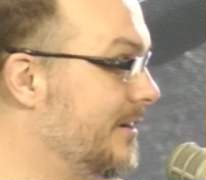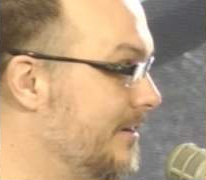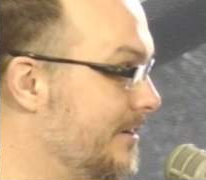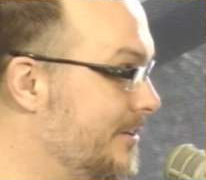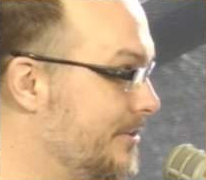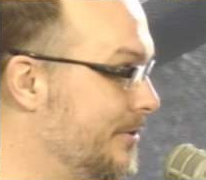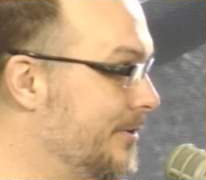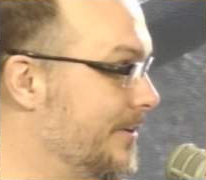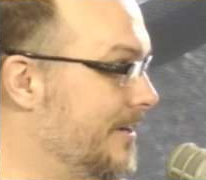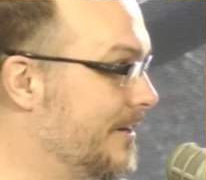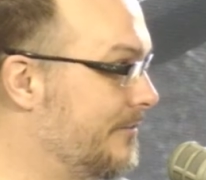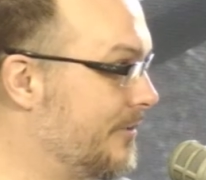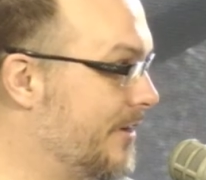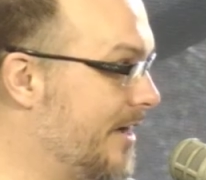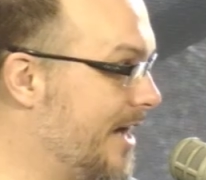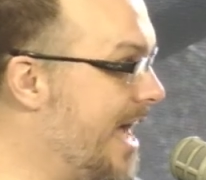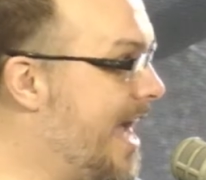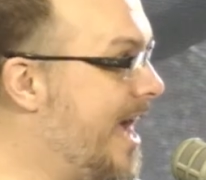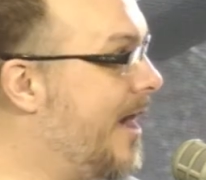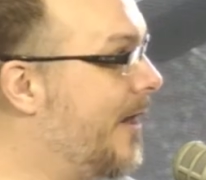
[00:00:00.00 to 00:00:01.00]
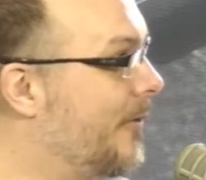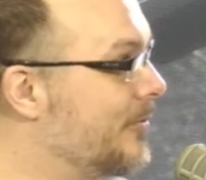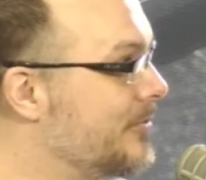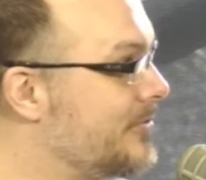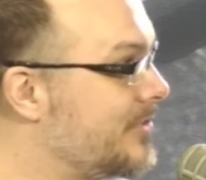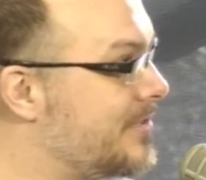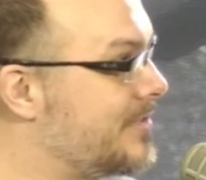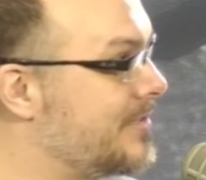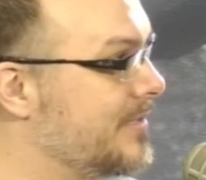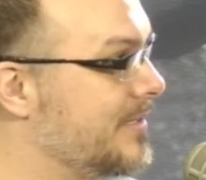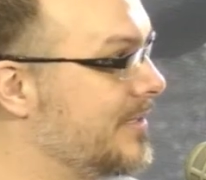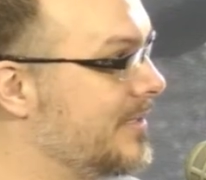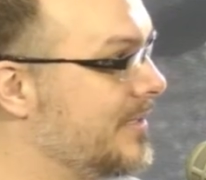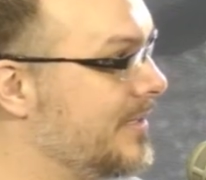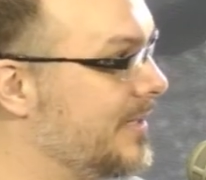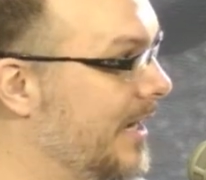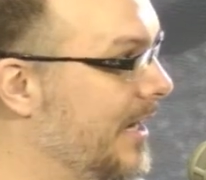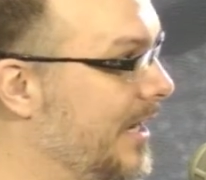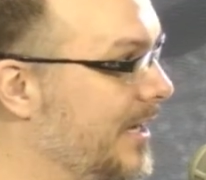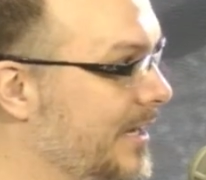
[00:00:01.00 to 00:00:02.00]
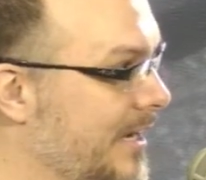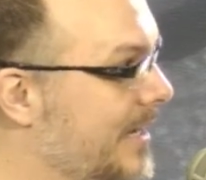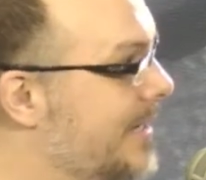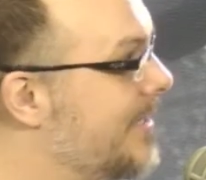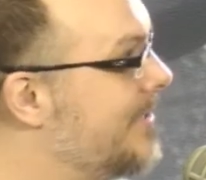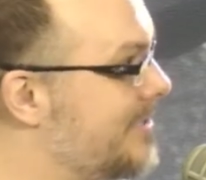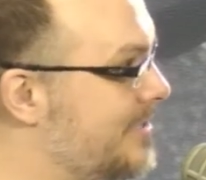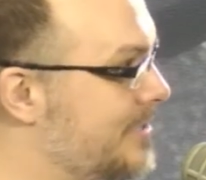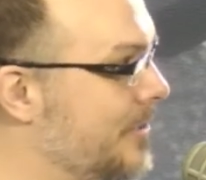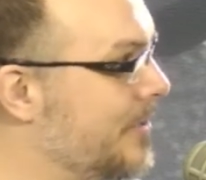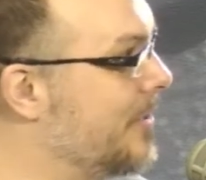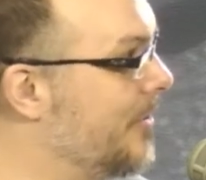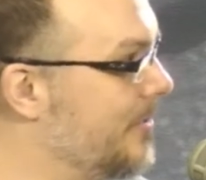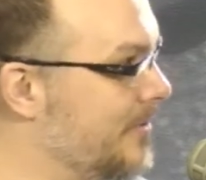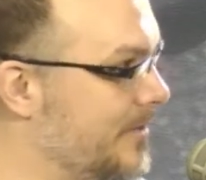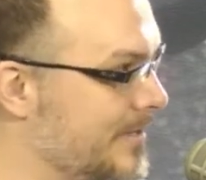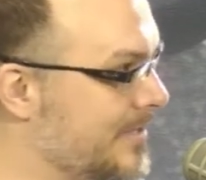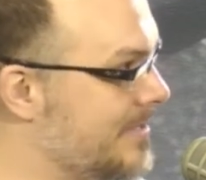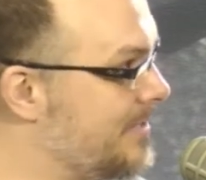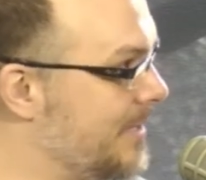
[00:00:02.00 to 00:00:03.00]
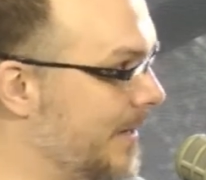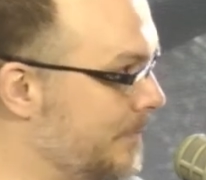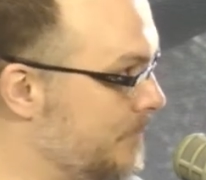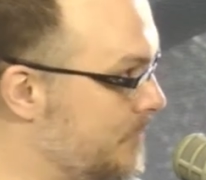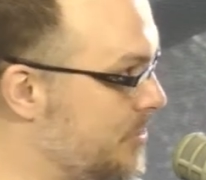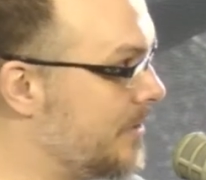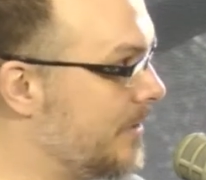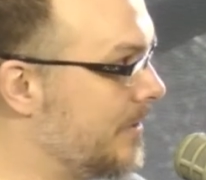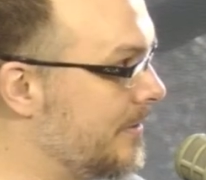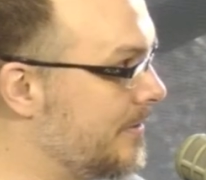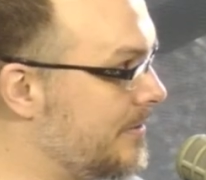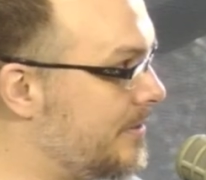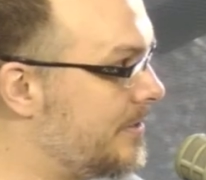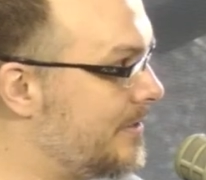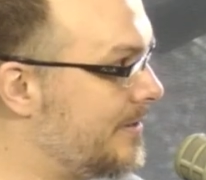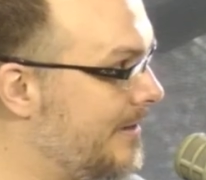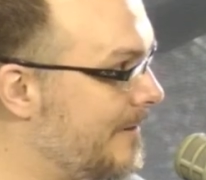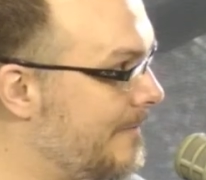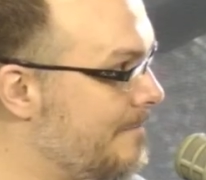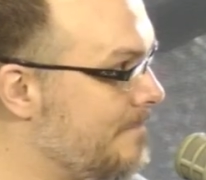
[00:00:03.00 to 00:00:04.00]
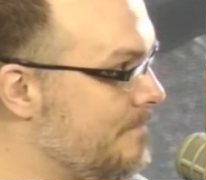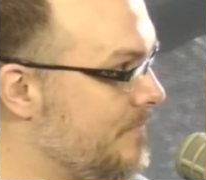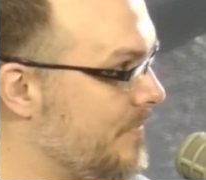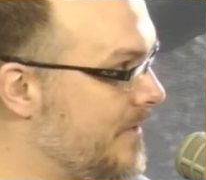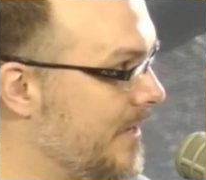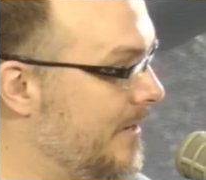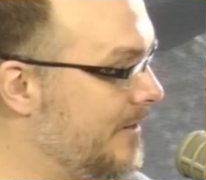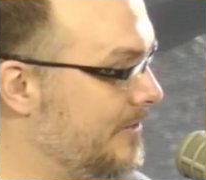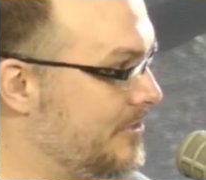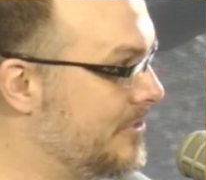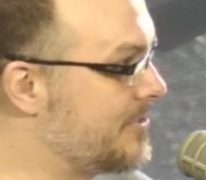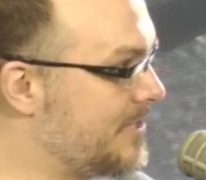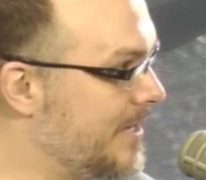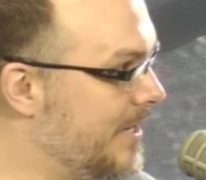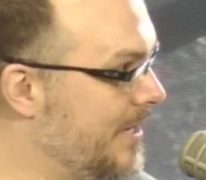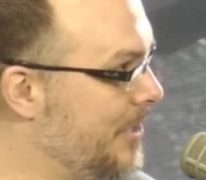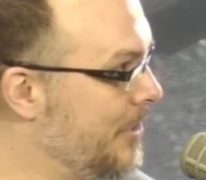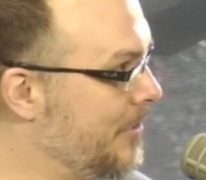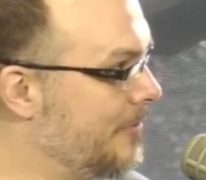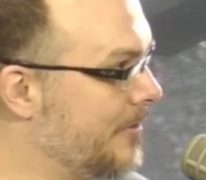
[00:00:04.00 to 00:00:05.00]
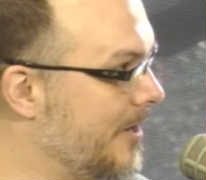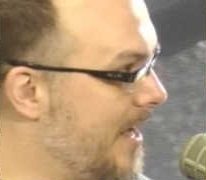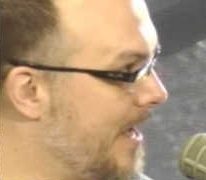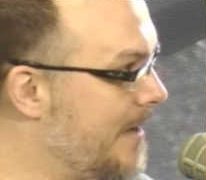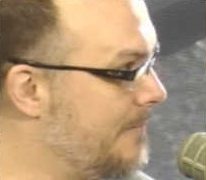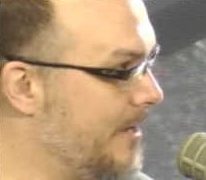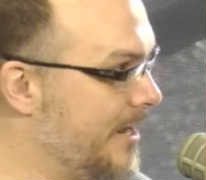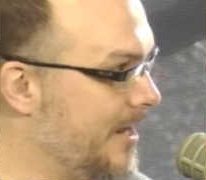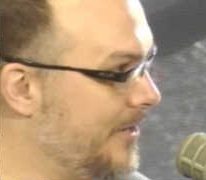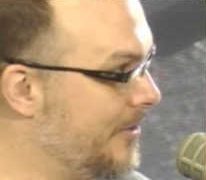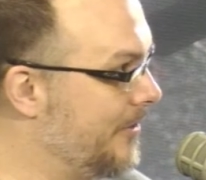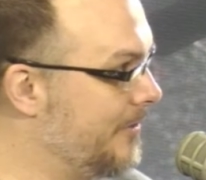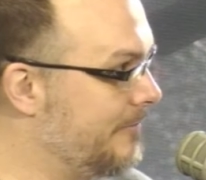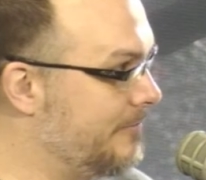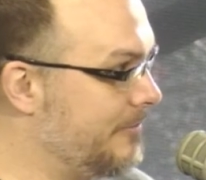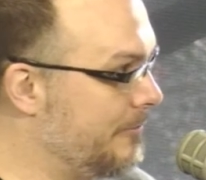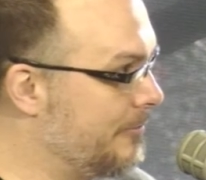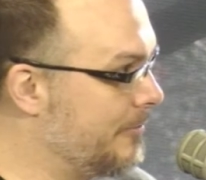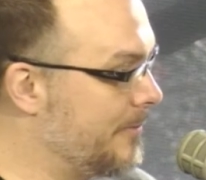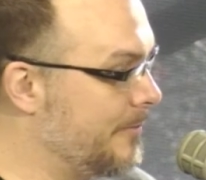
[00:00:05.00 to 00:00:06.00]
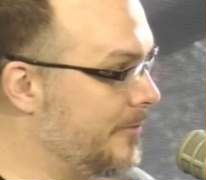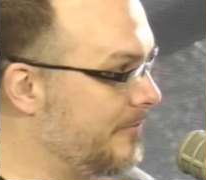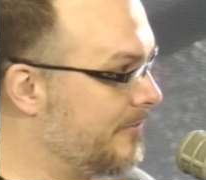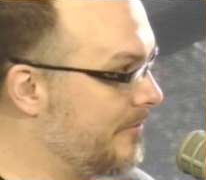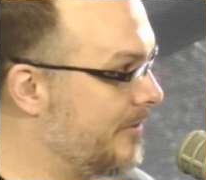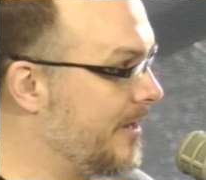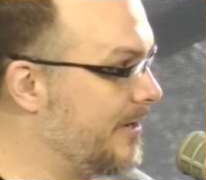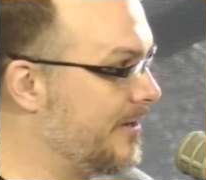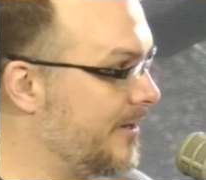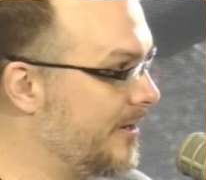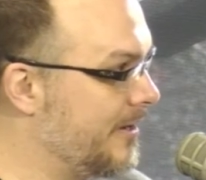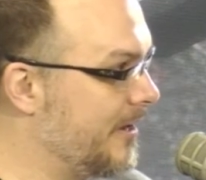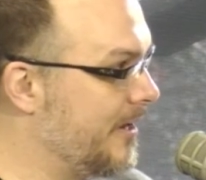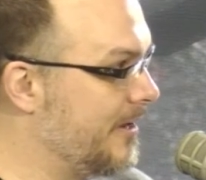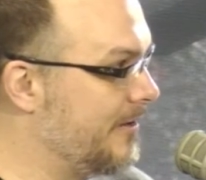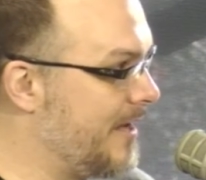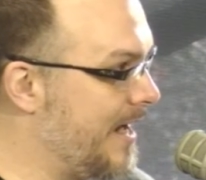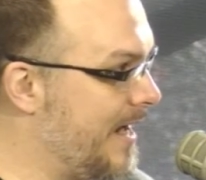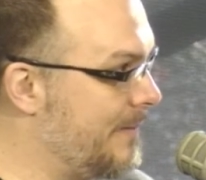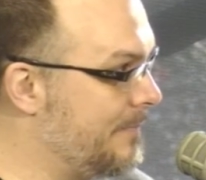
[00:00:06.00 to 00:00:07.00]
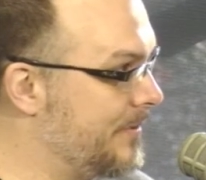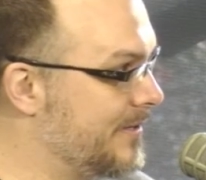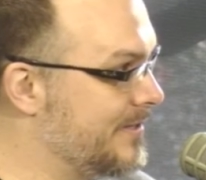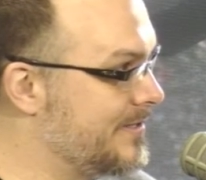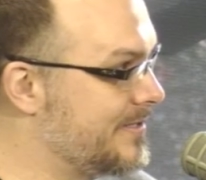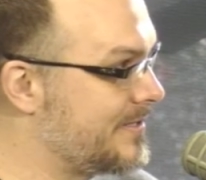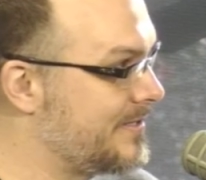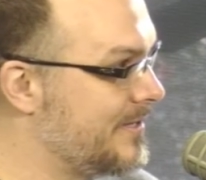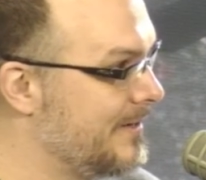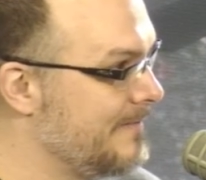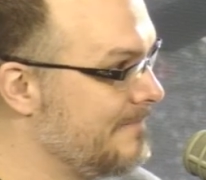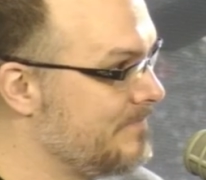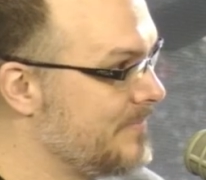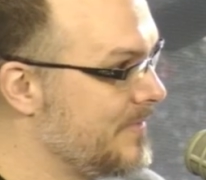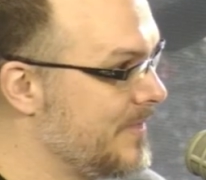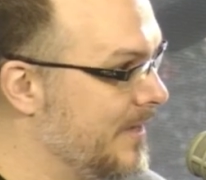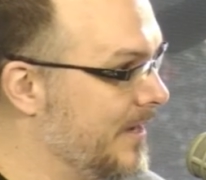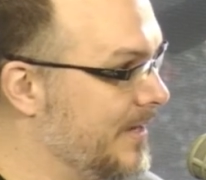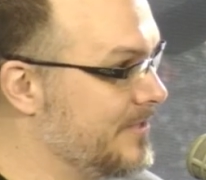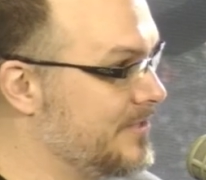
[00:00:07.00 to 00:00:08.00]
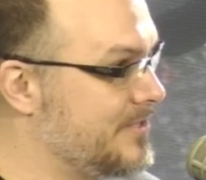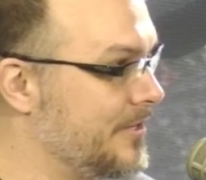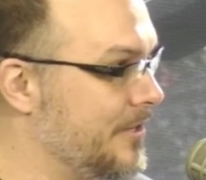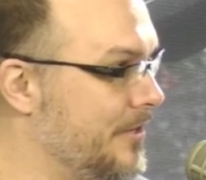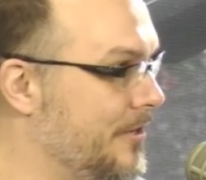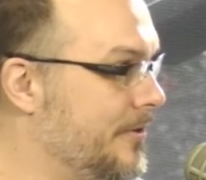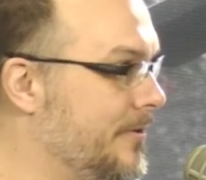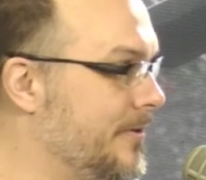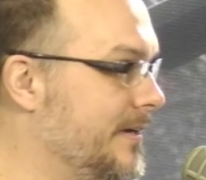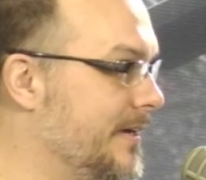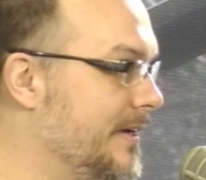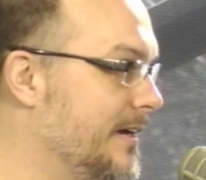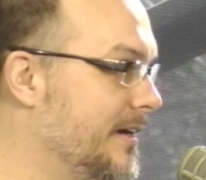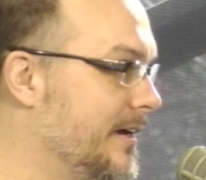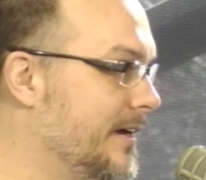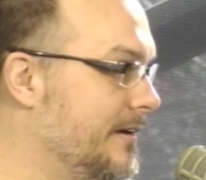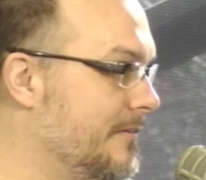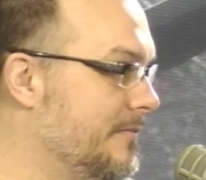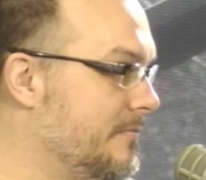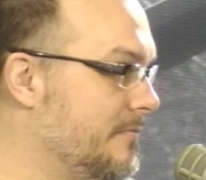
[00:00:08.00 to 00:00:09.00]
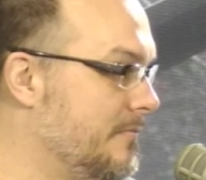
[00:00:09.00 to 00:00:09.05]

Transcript: to a different house, and he can still go to the same church, just like you or I might do if we were to move around in Grand Rapids. And so